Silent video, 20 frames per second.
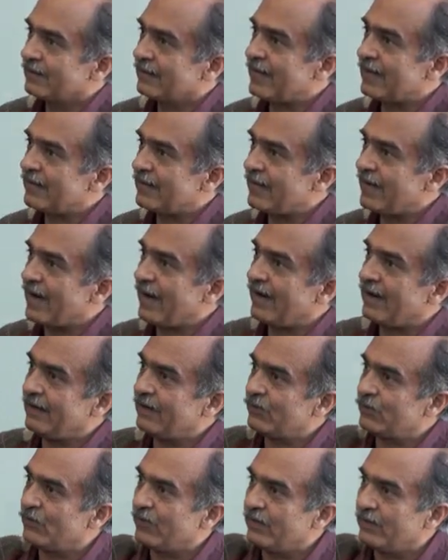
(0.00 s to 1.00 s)
that
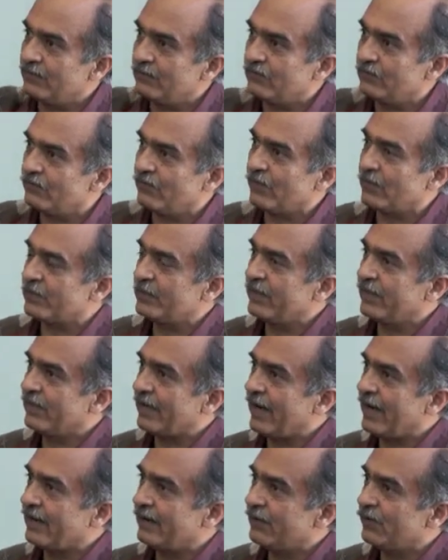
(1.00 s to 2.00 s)
land for
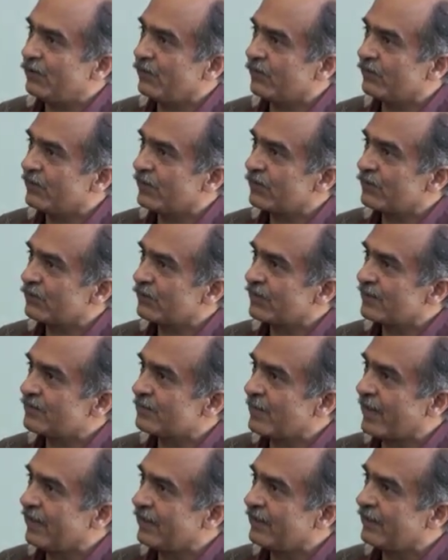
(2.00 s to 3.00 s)
being handed over to
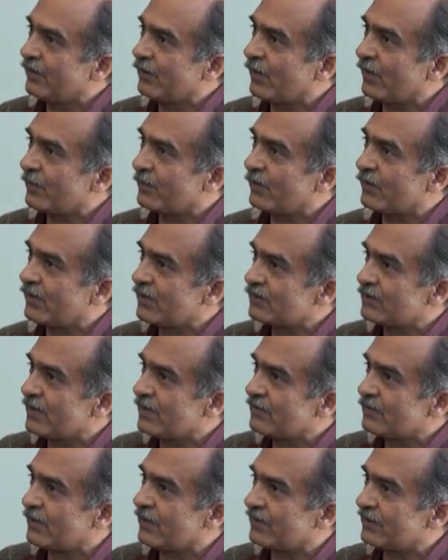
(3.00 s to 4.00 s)
these mining
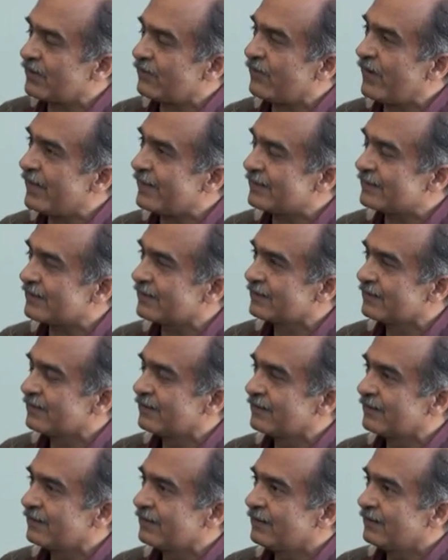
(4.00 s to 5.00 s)
corporations or otherwise.
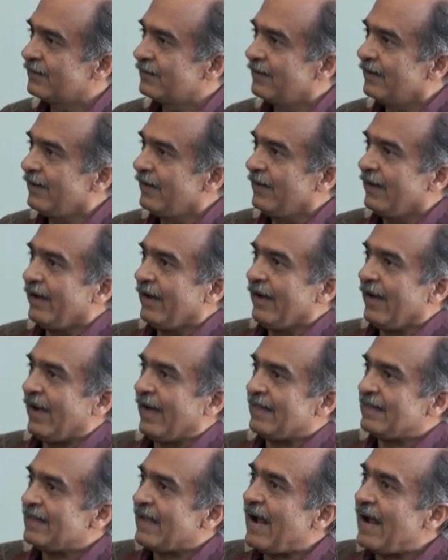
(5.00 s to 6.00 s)

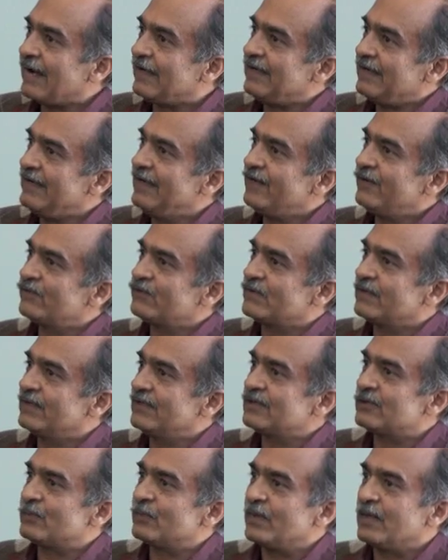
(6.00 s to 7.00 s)
And that leaves
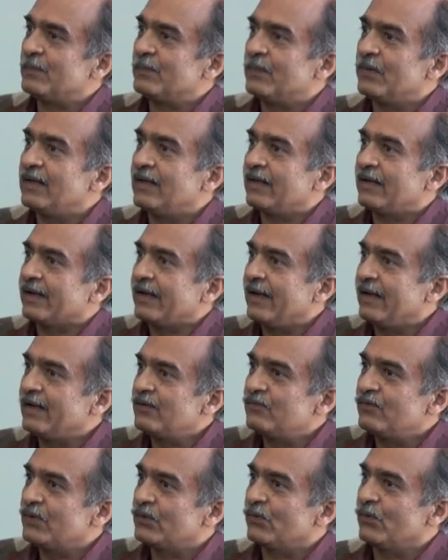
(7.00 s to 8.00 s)
these people
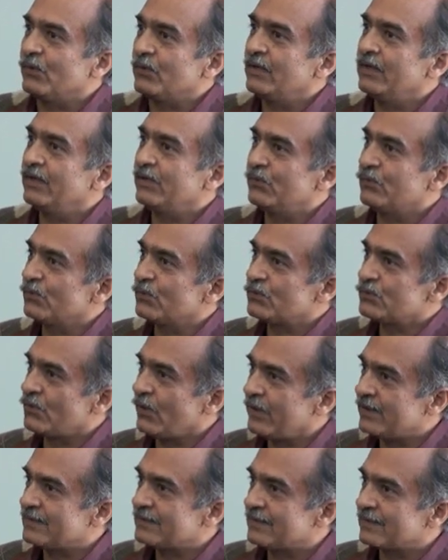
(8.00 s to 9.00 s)
again with only two
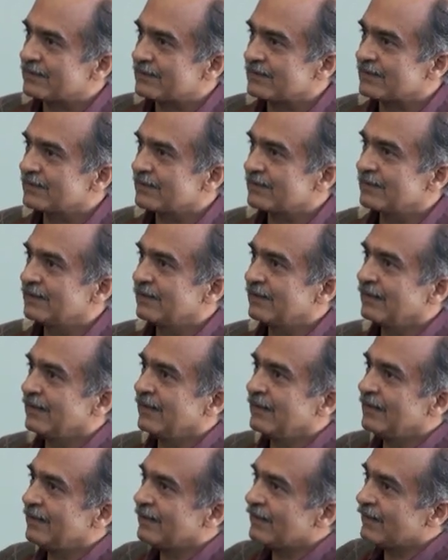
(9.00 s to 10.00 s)
choices.
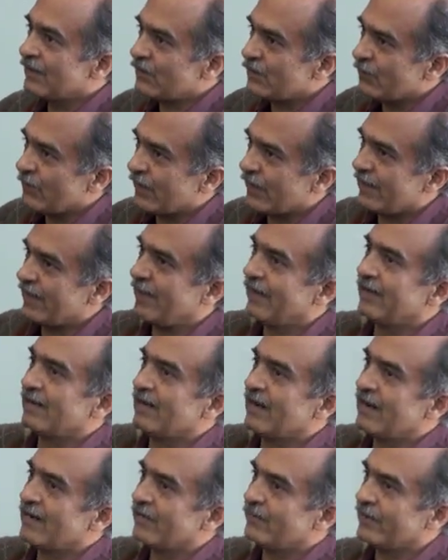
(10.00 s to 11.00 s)
Either to
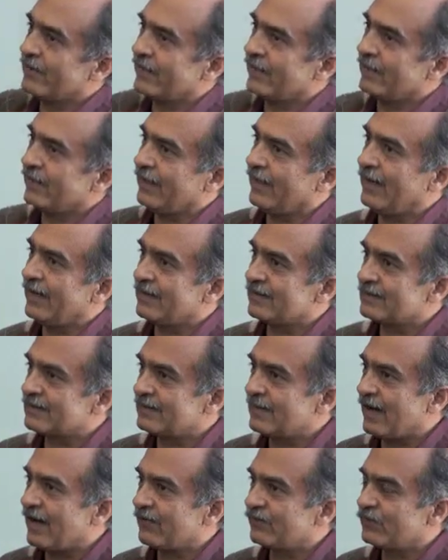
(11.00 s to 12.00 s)
again run away and
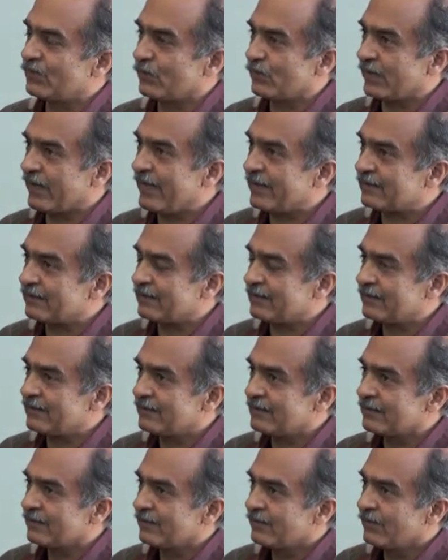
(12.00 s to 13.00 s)
starve to death,